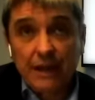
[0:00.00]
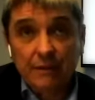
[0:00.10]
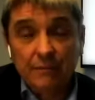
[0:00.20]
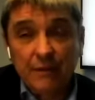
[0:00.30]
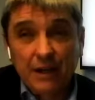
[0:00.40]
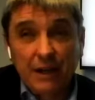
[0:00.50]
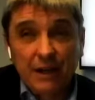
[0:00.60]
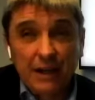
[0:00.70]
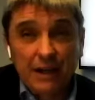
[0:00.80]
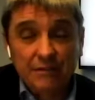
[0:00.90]

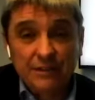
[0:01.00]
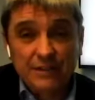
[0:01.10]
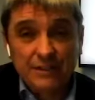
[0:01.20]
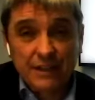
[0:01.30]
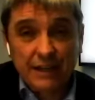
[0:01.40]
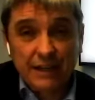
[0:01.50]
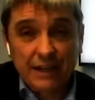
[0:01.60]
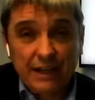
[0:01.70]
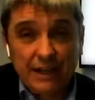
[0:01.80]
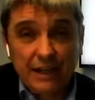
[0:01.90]
I have to
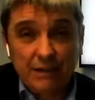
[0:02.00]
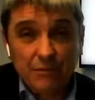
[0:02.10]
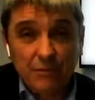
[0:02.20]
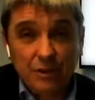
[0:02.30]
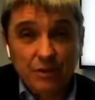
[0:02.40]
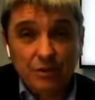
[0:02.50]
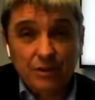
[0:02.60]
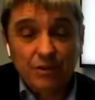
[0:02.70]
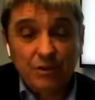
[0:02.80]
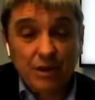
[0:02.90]
say, you know,
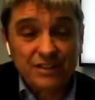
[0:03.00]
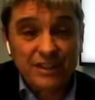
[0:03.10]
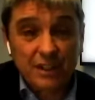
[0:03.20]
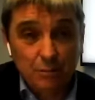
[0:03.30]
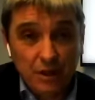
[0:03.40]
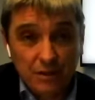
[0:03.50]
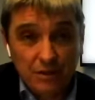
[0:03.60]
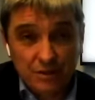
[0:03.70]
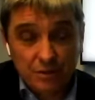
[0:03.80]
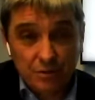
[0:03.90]
there are still
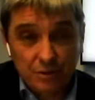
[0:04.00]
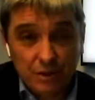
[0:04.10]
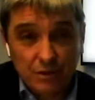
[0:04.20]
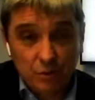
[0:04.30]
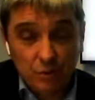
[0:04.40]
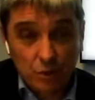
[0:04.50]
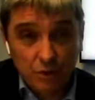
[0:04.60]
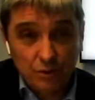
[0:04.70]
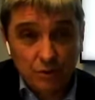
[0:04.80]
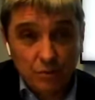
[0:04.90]
pockets of the
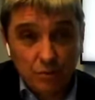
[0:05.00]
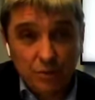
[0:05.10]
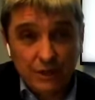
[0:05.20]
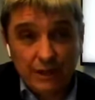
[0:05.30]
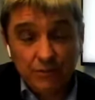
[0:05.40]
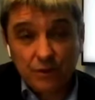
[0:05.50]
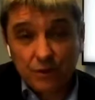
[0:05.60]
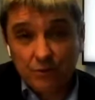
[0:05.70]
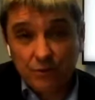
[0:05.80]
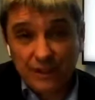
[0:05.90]
world where that
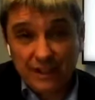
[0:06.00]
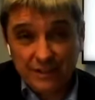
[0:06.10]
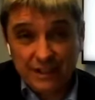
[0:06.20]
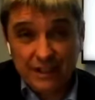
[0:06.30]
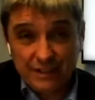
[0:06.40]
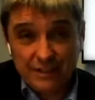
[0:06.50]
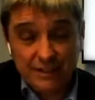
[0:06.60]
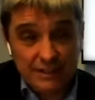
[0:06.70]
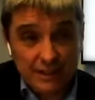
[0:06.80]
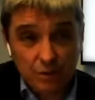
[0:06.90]
recovery has yet
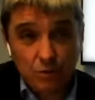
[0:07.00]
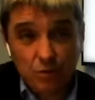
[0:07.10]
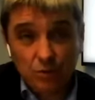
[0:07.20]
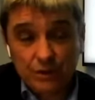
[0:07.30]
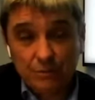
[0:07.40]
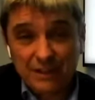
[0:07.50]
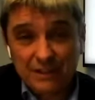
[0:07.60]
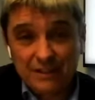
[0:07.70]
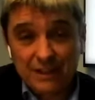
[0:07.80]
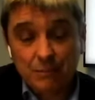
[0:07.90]
to take hold and be
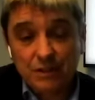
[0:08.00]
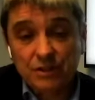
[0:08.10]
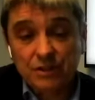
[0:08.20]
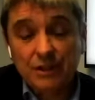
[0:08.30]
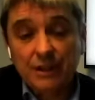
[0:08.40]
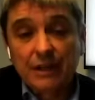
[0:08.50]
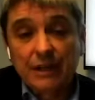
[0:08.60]
established.